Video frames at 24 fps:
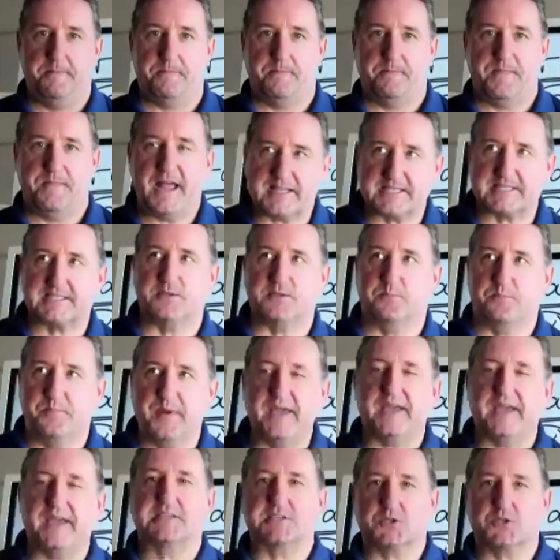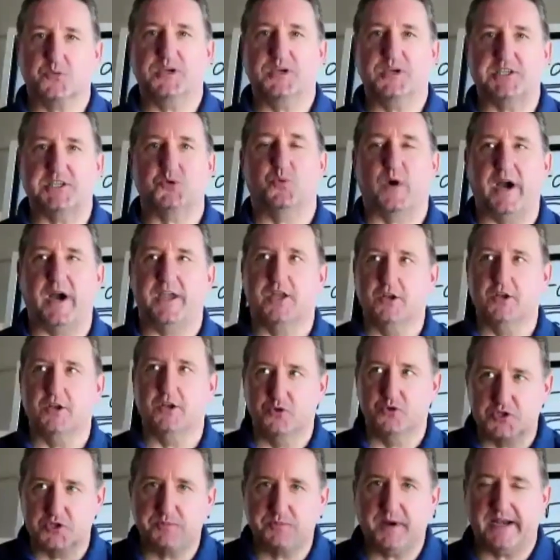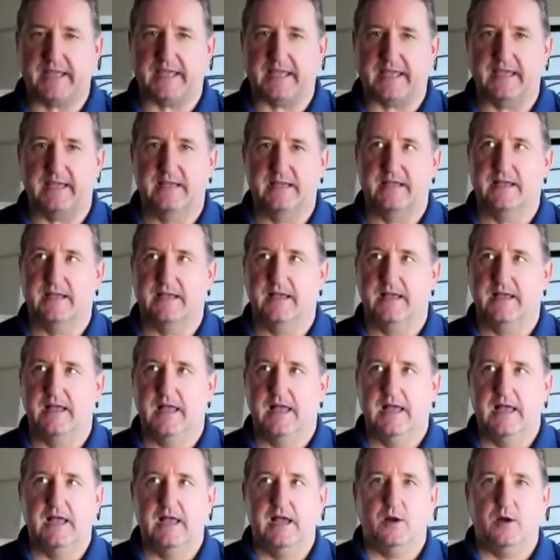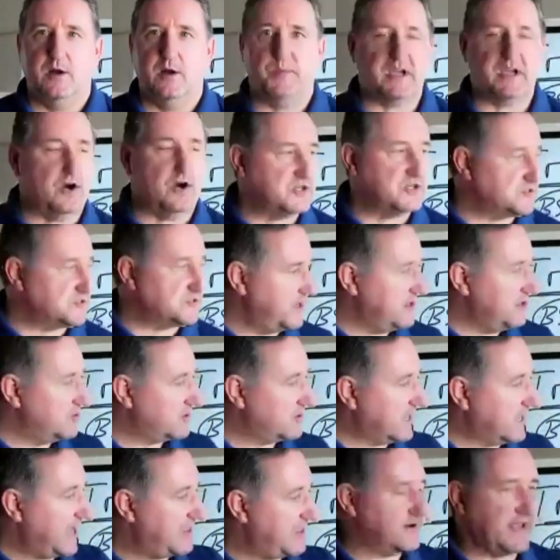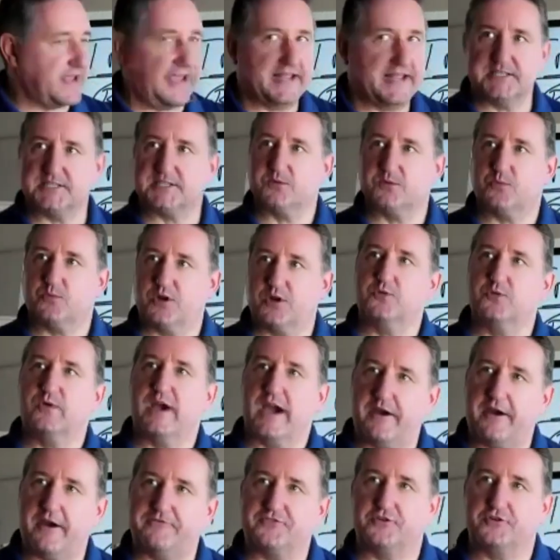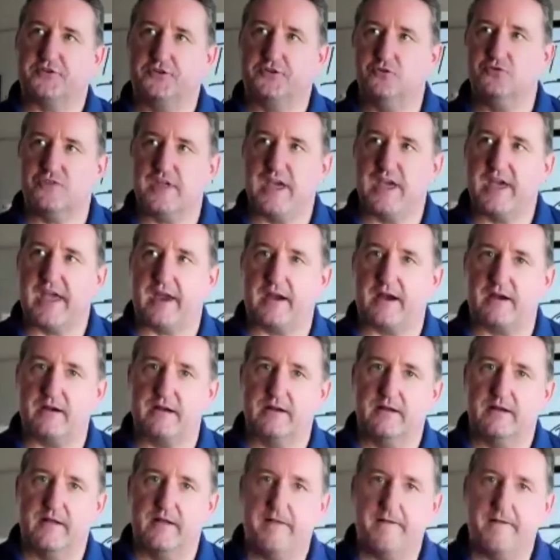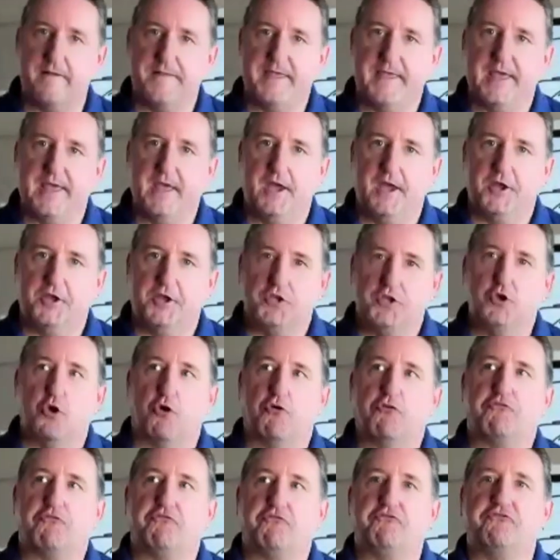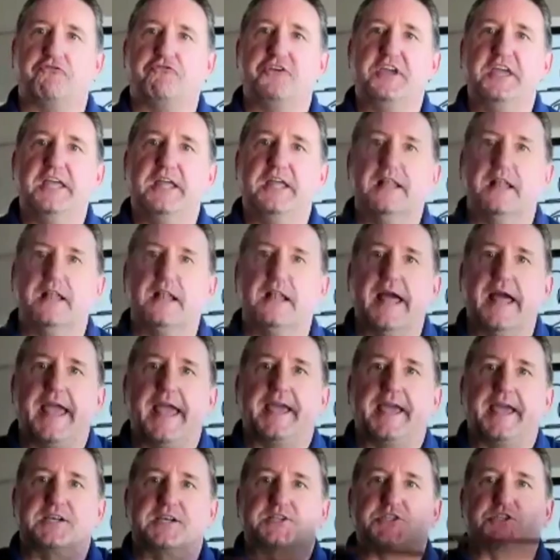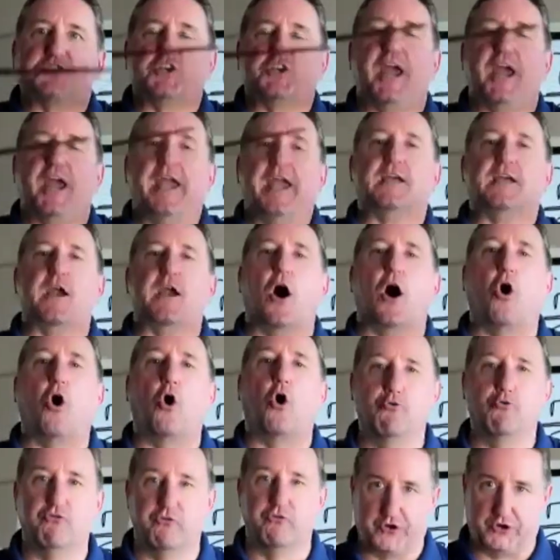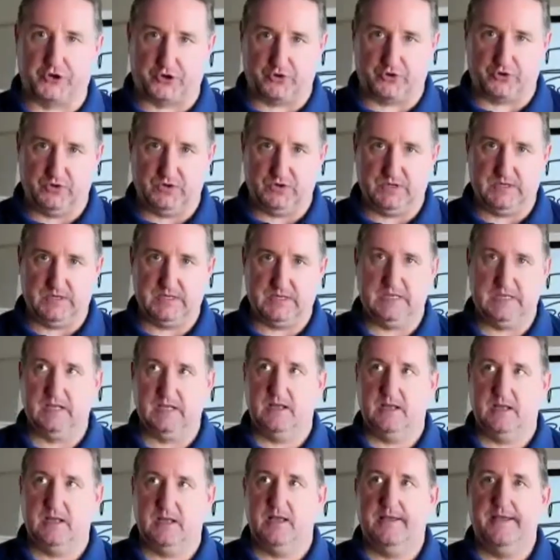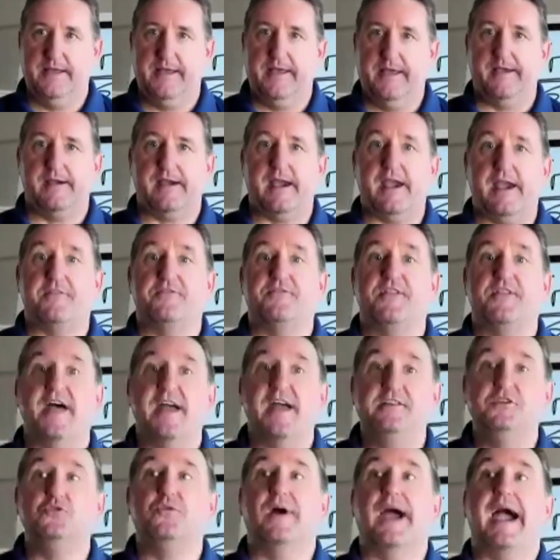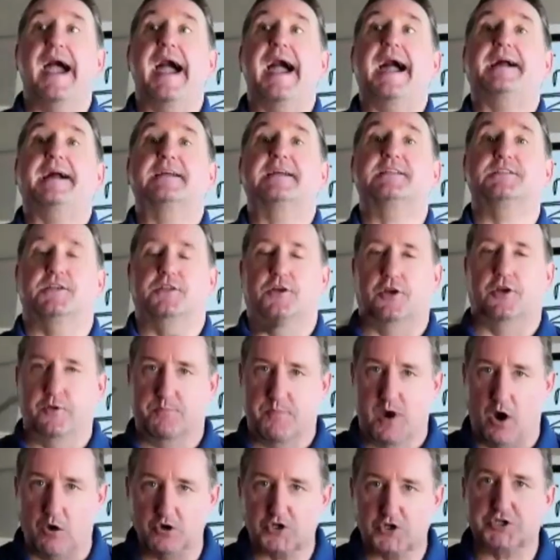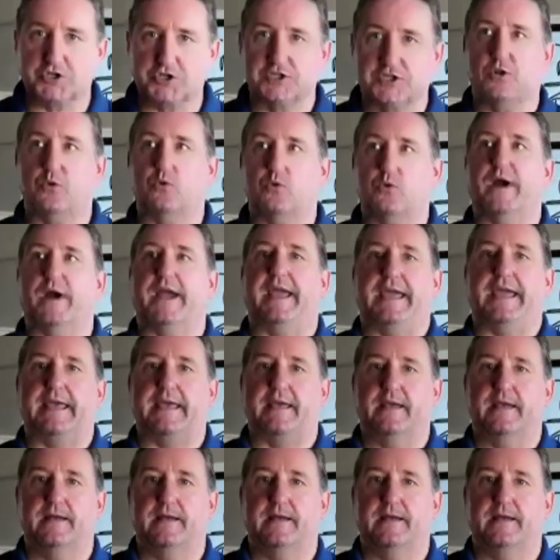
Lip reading: That's the biggest reason why you lose money. Because when you cannot answer what you have to do there, your feelings take over. And then you act in an emotional way.